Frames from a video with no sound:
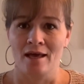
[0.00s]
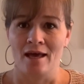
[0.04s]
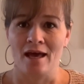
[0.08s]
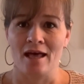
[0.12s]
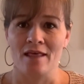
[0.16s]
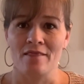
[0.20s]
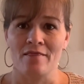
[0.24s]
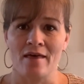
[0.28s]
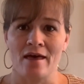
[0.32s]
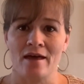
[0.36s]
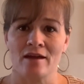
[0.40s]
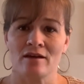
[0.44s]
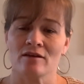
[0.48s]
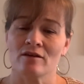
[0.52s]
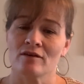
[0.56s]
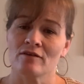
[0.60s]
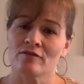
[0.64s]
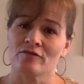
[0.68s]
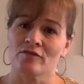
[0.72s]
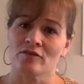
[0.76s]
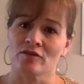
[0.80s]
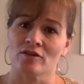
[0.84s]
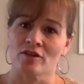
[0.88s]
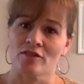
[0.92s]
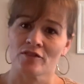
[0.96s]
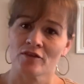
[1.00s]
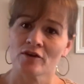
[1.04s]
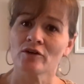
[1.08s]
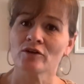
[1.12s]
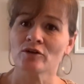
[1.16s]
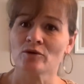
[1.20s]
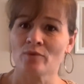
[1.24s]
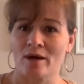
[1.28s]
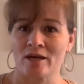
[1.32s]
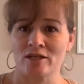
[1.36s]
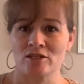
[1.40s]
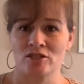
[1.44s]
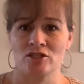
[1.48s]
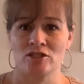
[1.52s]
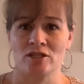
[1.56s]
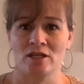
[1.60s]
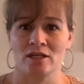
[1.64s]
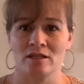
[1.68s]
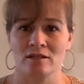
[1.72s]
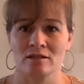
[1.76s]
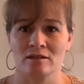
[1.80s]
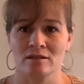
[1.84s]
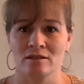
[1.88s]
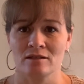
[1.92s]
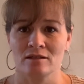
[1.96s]
And then for the third
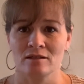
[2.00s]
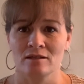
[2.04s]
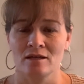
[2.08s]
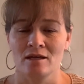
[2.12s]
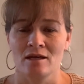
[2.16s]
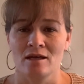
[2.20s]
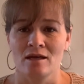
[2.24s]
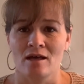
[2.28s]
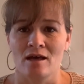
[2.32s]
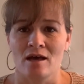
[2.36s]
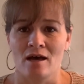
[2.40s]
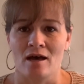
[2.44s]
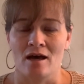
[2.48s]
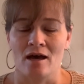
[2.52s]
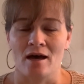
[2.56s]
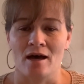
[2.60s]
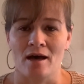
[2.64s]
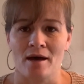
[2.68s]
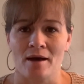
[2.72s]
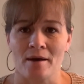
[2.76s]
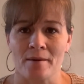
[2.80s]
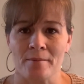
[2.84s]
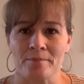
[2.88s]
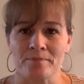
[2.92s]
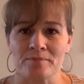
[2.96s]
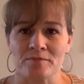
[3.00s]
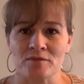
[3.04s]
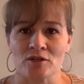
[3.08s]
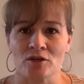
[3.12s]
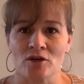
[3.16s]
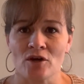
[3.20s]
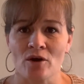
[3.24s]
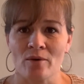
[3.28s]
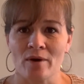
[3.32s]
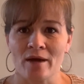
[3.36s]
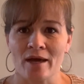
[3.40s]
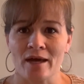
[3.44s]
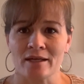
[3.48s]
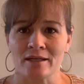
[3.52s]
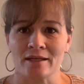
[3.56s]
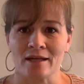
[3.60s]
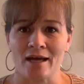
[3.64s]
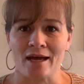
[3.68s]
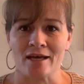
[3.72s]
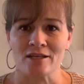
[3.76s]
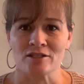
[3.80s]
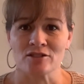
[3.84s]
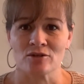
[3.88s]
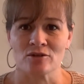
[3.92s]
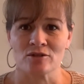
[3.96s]
question, to go ahead and
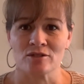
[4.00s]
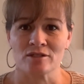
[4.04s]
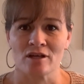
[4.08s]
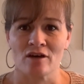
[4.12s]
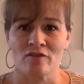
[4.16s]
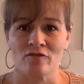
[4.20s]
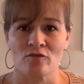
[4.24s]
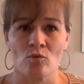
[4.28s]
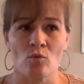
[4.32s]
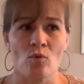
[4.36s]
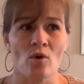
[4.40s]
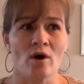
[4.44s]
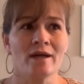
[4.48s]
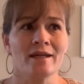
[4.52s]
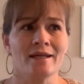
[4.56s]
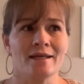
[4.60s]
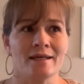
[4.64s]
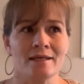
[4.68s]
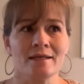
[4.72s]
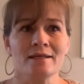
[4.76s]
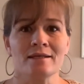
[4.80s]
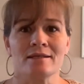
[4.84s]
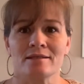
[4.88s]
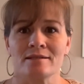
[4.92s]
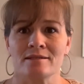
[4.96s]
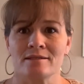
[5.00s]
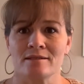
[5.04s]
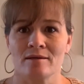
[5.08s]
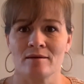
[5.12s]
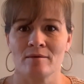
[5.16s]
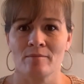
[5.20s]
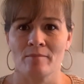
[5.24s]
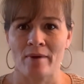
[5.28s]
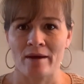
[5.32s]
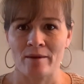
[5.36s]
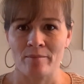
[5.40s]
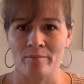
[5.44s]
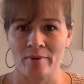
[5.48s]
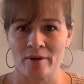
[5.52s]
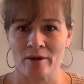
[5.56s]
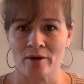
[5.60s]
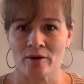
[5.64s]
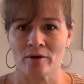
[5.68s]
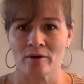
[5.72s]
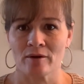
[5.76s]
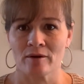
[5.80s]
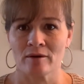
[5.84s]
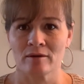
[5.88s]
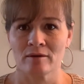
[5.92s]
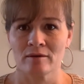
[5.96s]
ask yourself, what is my
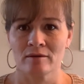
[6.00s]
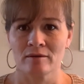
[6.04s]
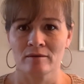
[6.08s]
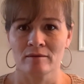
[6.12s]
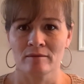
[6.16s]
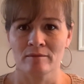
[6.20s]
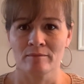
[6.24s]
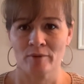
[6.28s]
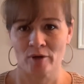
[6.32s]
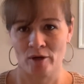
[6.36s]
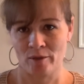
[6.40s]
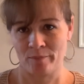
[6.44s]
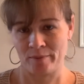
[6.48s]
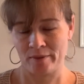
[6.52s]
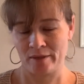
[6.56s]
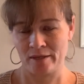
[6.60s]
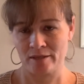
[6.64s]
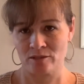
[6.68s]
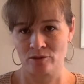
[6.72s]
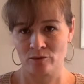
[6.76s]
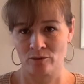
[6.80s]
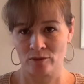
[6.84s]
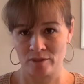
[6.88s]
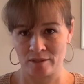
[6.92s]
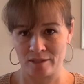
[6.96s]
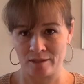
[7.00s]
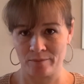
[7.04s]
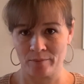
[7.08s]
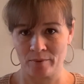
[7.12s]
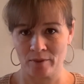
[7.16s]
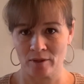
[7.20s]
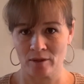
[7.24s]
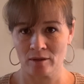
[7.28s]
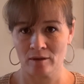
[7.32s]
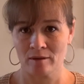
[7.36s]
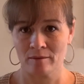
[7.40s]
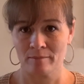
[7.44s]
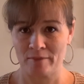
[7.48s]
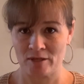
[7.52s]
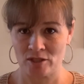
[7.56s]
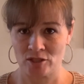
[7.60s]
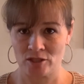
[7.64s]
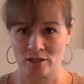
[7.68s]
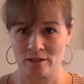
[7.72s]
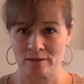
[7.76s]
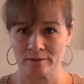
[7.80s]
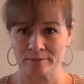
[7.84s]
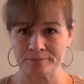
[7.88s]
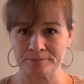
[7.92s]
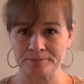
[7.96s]
bigger purpose or deeper
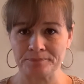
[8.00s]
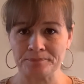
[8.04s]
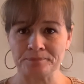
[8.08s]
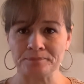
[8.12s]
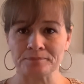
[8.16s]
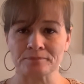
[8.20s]
mission?